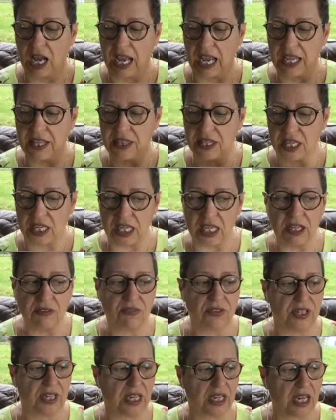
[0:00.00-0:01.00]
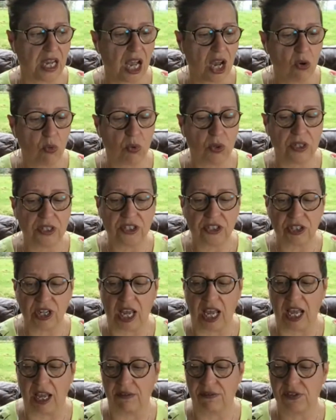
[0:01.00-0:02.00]
in the evening, I want to
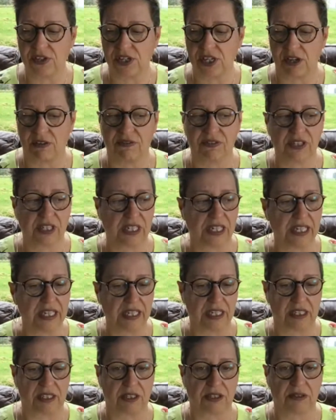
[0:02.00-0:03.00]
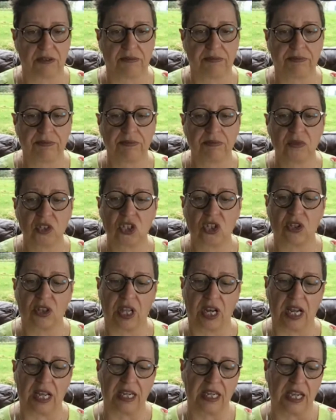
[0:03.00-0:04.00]
have stuff cleared so
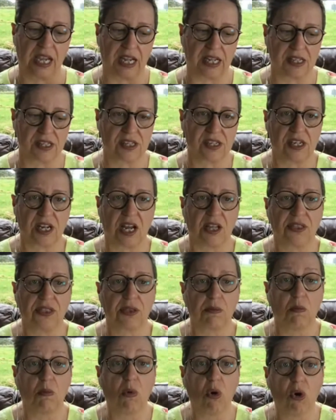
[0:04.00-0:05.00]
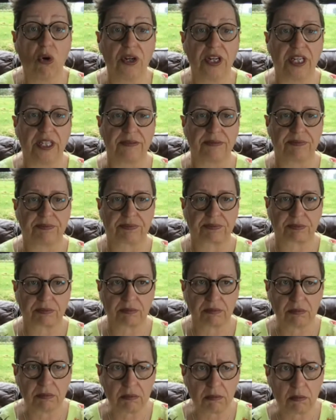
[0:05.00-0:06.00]
that I can start the morning
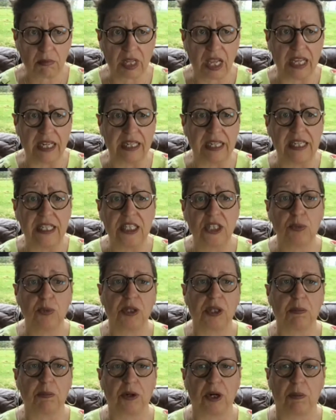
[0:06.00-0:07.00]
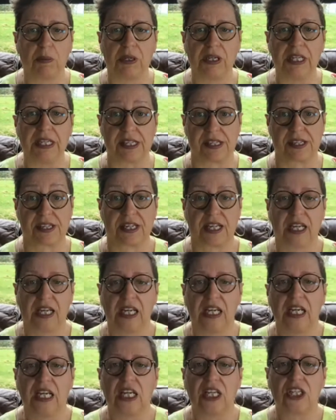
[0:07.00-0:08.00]
at least with a proper list.
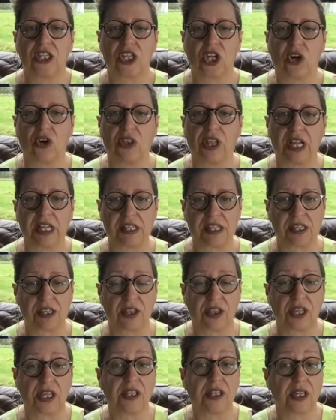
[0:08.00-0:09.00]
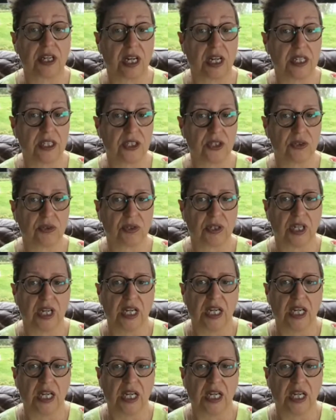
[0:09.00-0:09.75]
So that's the thing that I do.